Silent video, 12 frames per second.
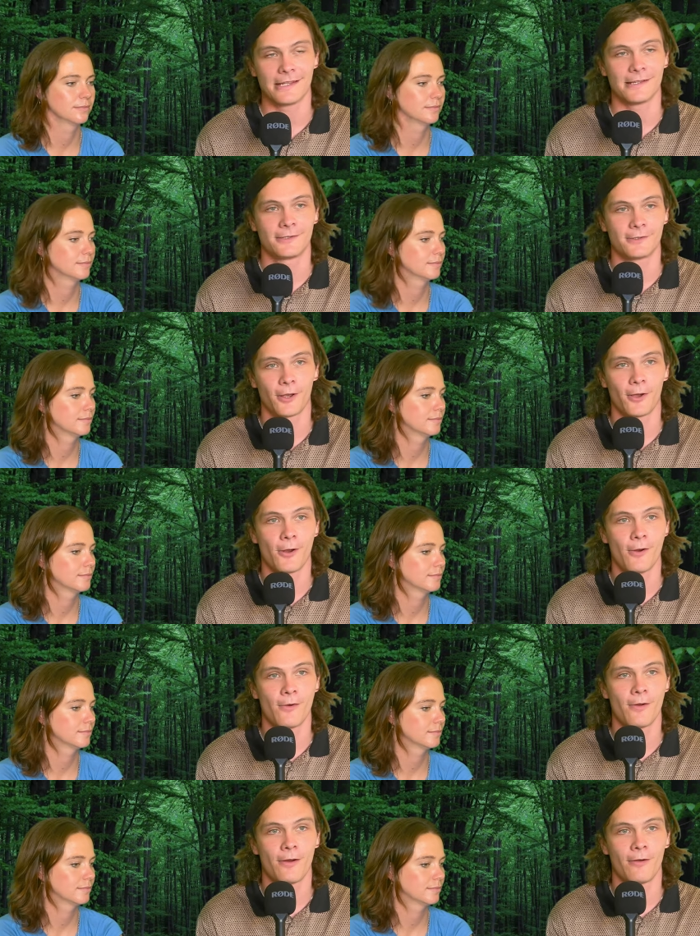Speaker 1: They're
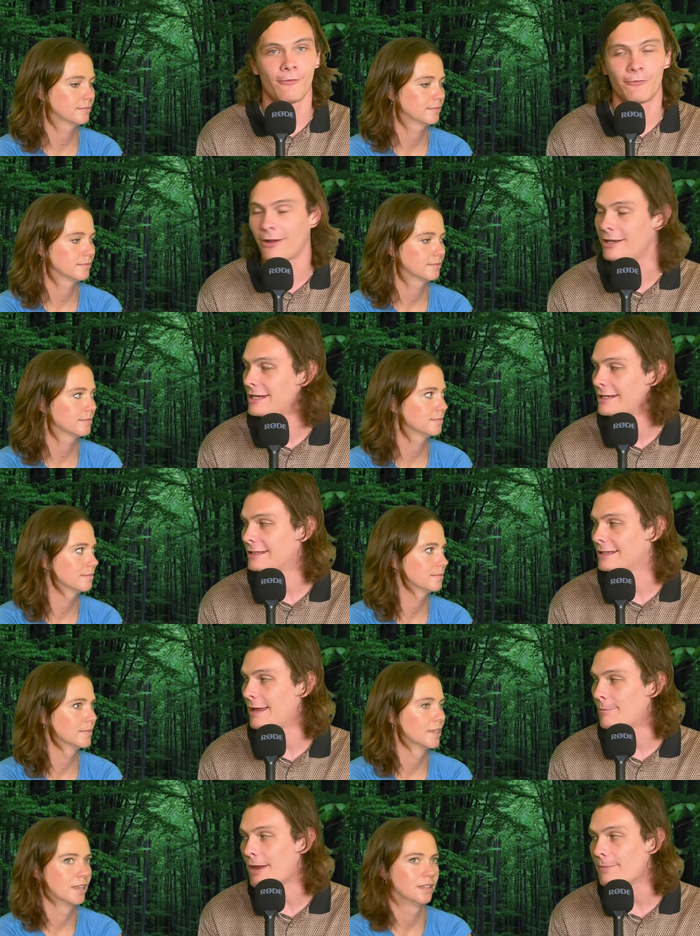so funny.
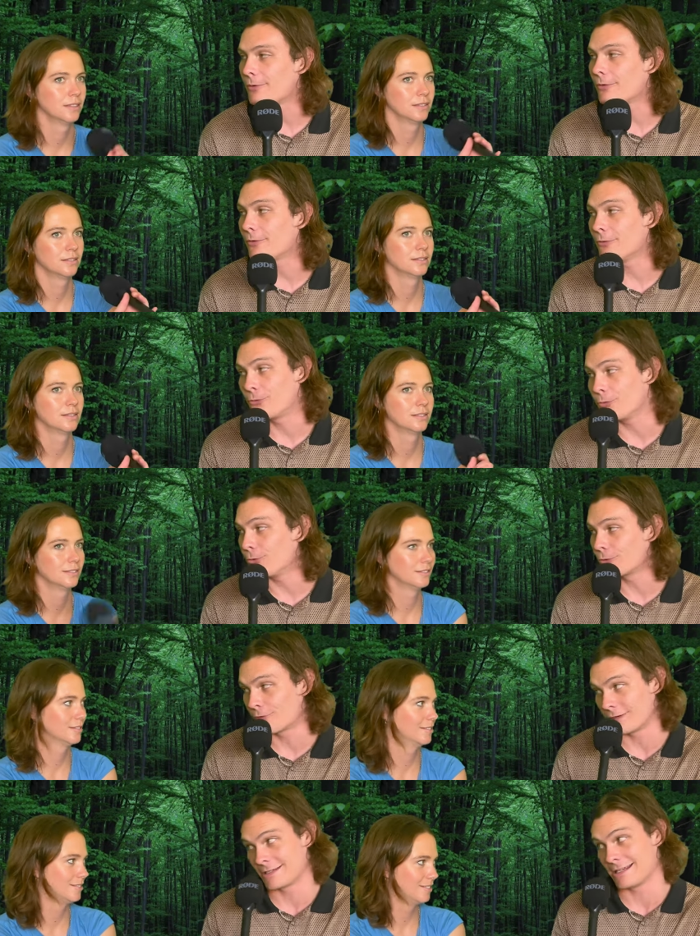And people do
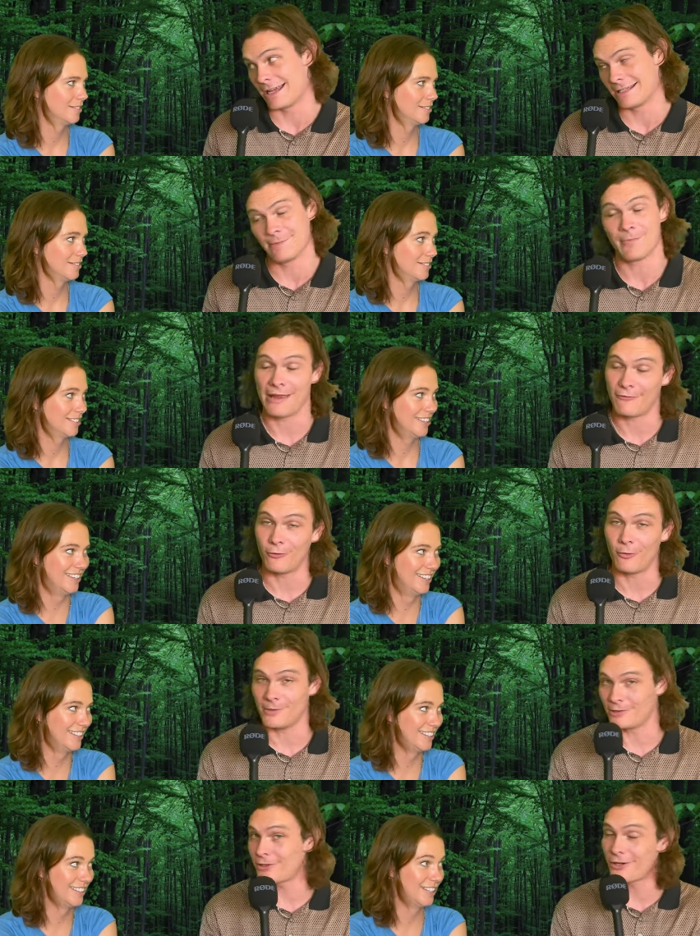criticize the
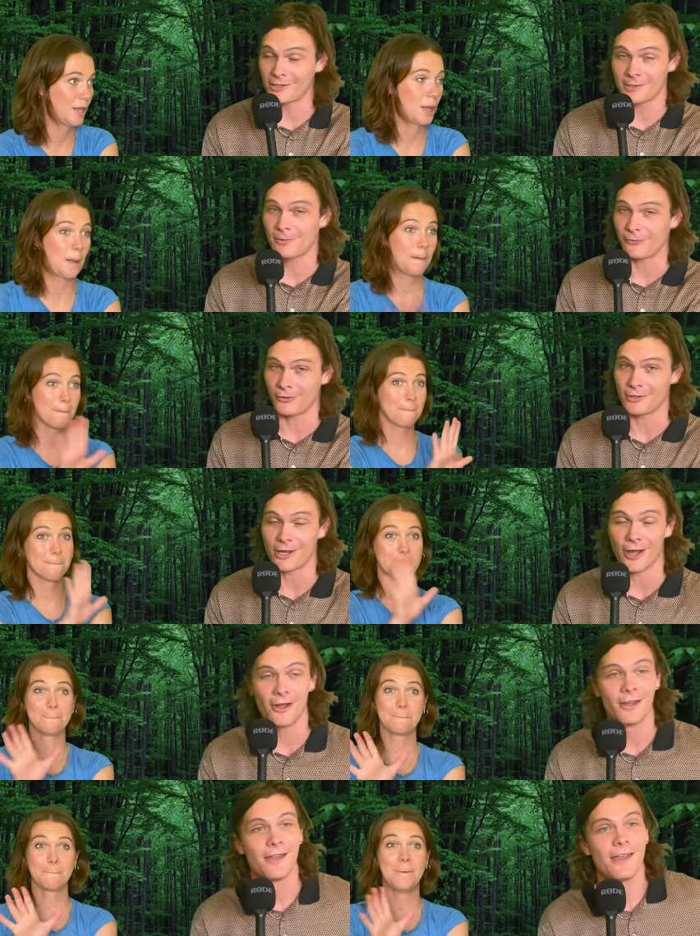Bayformers. Sorry, just before you
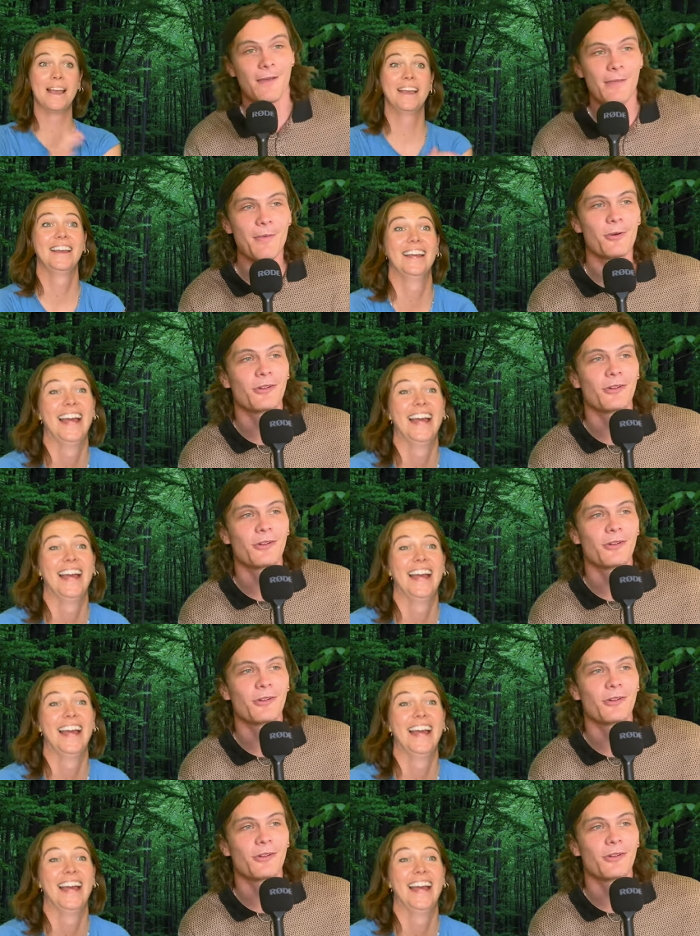go, people